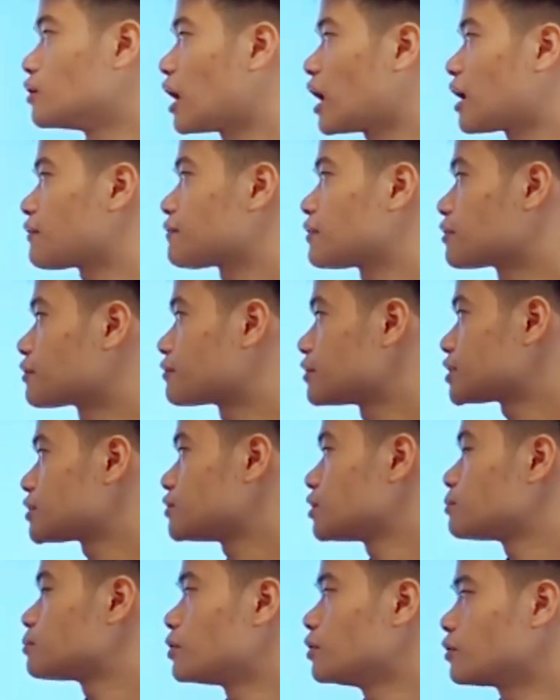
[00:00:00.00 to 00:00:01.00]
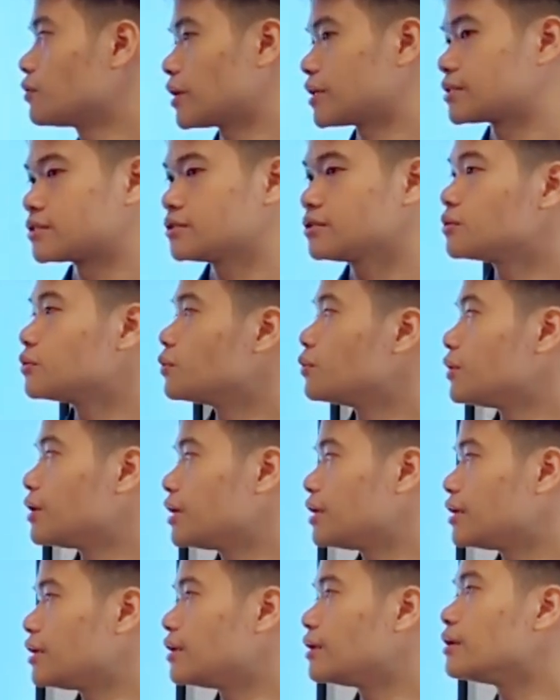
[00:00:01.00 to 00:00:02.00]
after clustering progress,
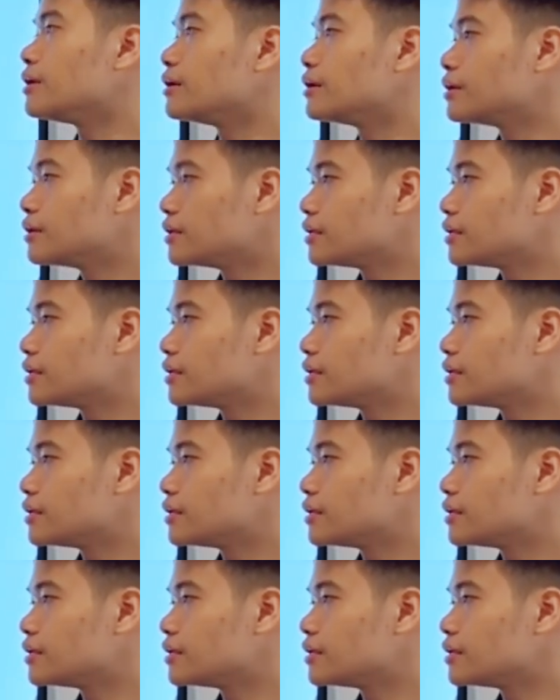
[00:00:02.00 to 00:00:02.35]
we